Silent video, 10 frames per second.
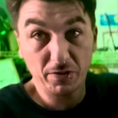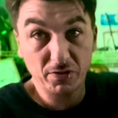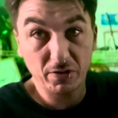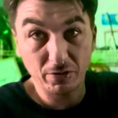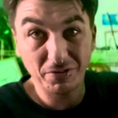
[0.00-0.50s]

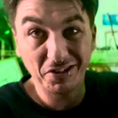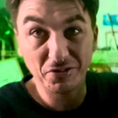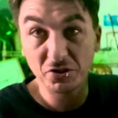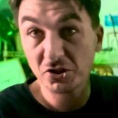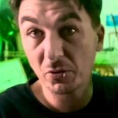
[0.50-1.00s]
So, you know, I
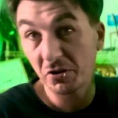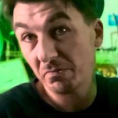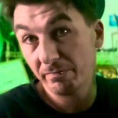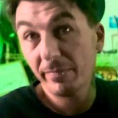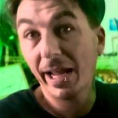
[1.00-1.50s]
was showing her
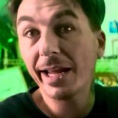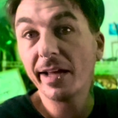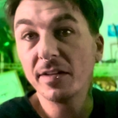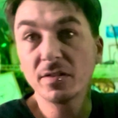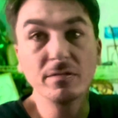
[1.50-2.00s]

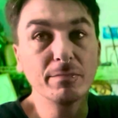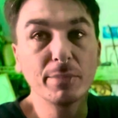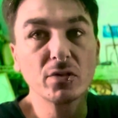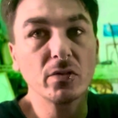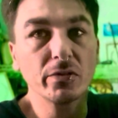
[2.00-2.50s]
AKs and
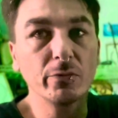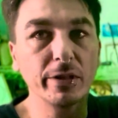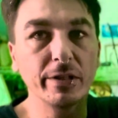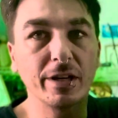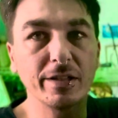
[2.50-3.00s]
pistols and
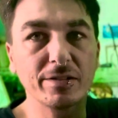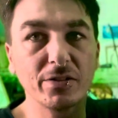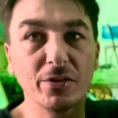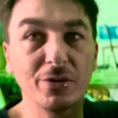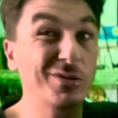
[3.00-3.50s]
whatnot.
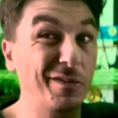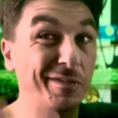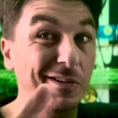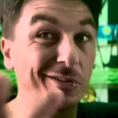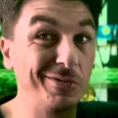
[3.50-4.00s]
So it was a
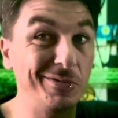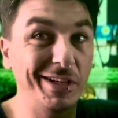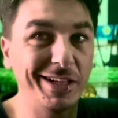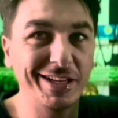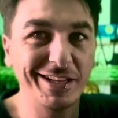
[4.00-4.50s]
fun old
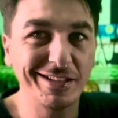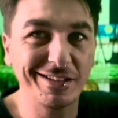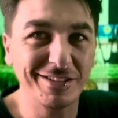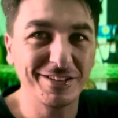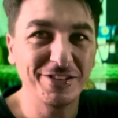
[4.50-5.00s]
day getting
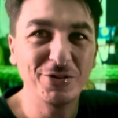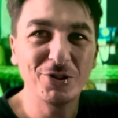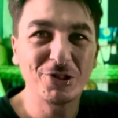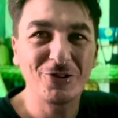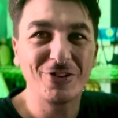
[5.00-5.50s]
a new
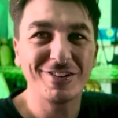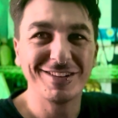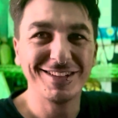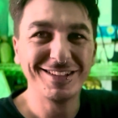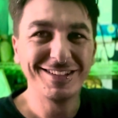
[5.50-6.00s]
shooter,
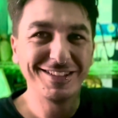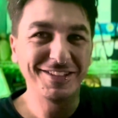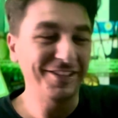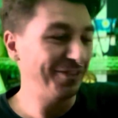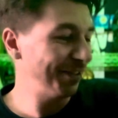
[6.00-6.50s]

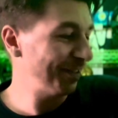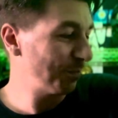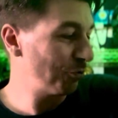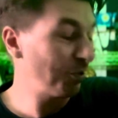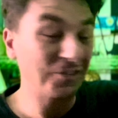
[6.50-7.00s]
you know, getting some
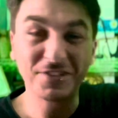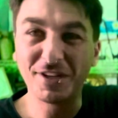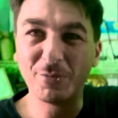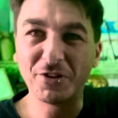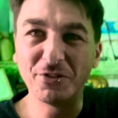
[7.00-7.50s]
trigger
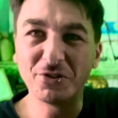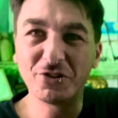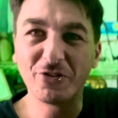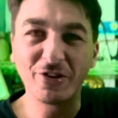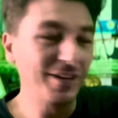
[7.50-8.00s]
time with a new
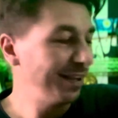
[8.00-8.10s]
shooter.